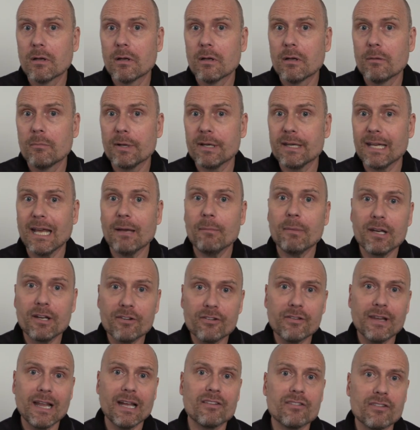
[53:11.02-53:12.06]
But damn it,
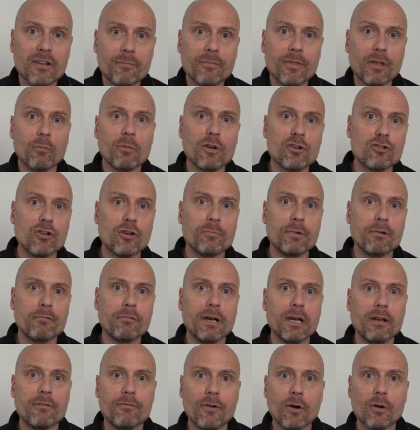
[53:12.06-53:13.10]
isn't that something we should be
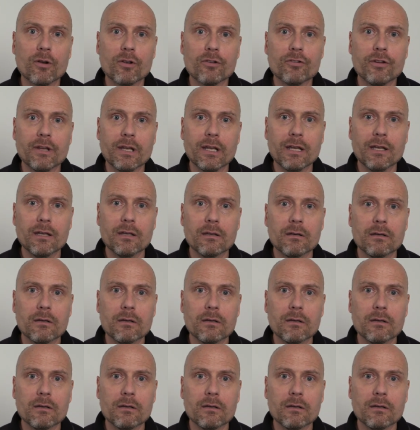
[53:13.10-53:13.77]
really focusing